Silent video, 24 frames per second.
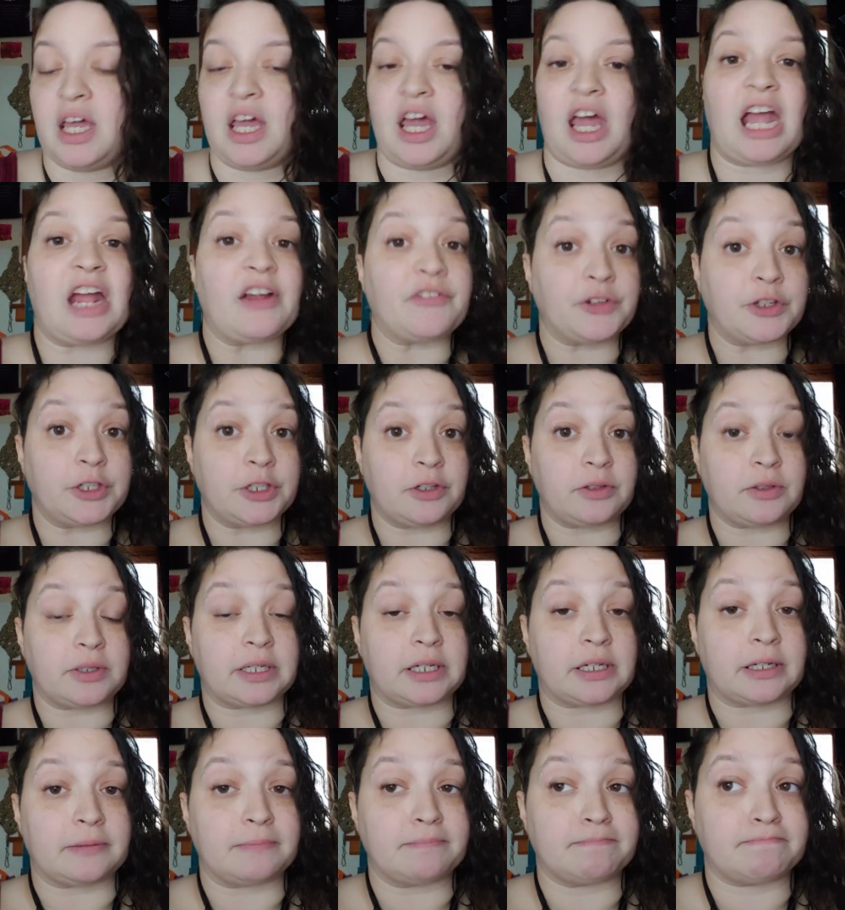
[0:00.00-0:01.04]
If you're new
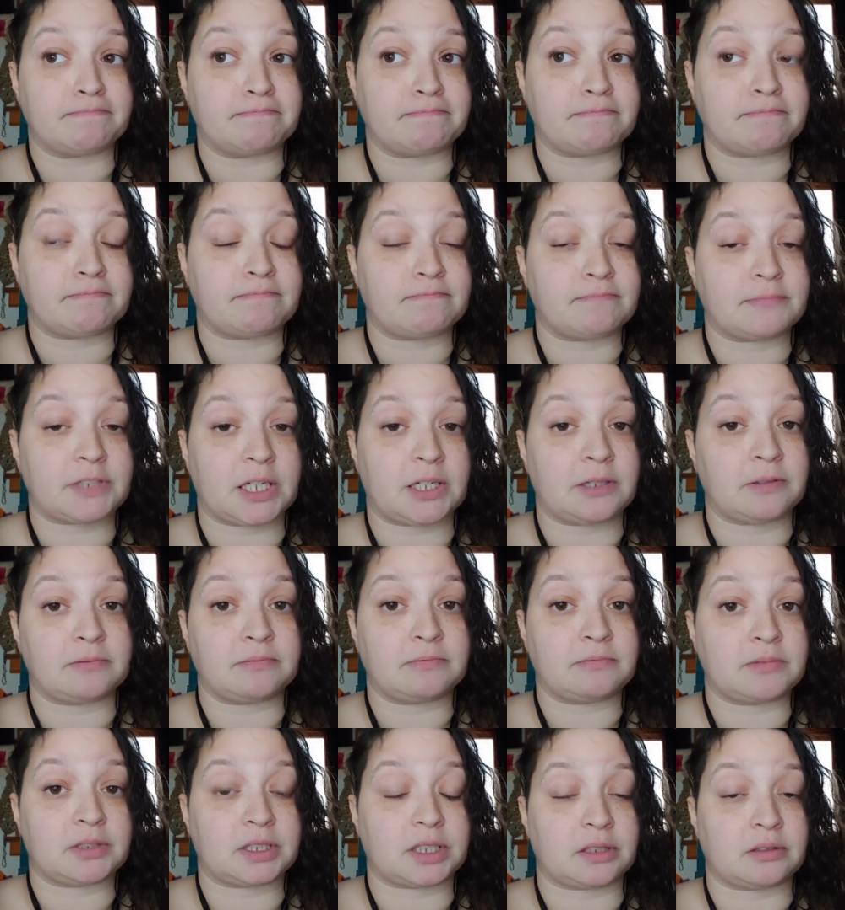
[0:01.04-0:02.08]
here, though,
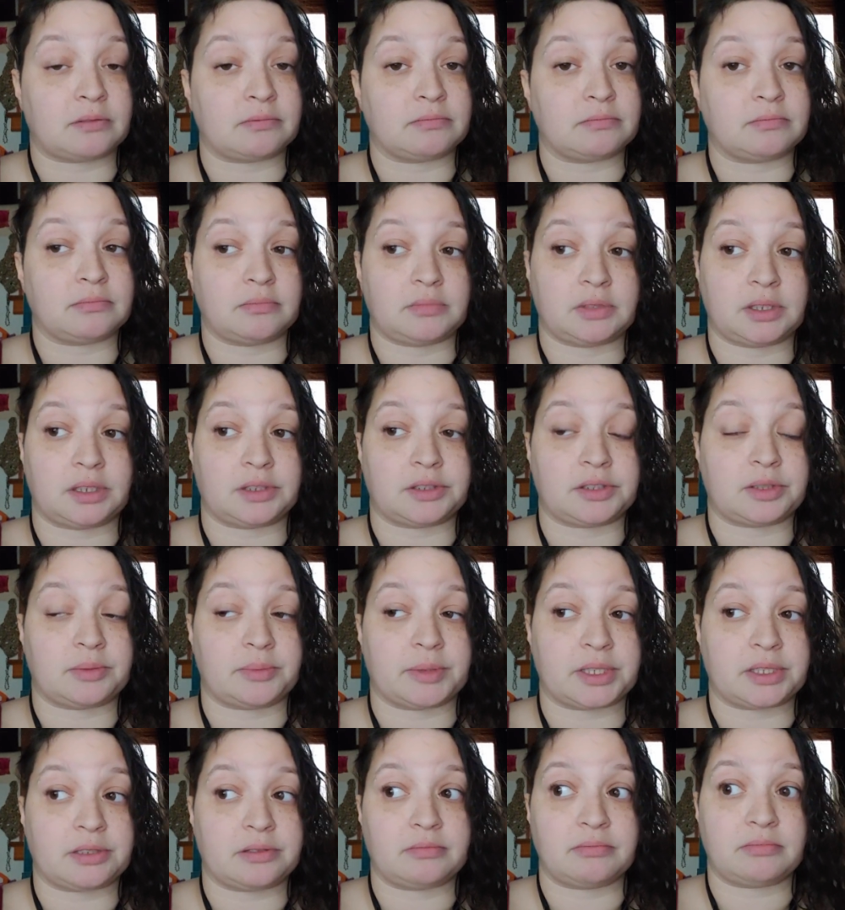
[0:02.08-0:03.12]
without too
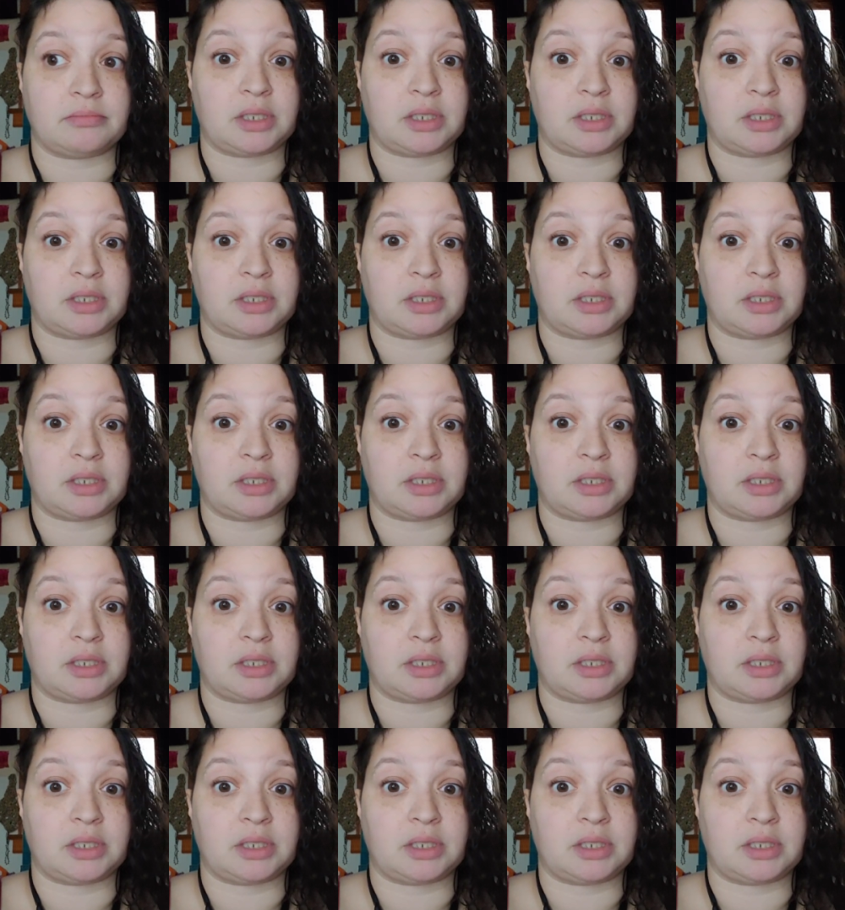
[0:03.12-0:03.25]
much.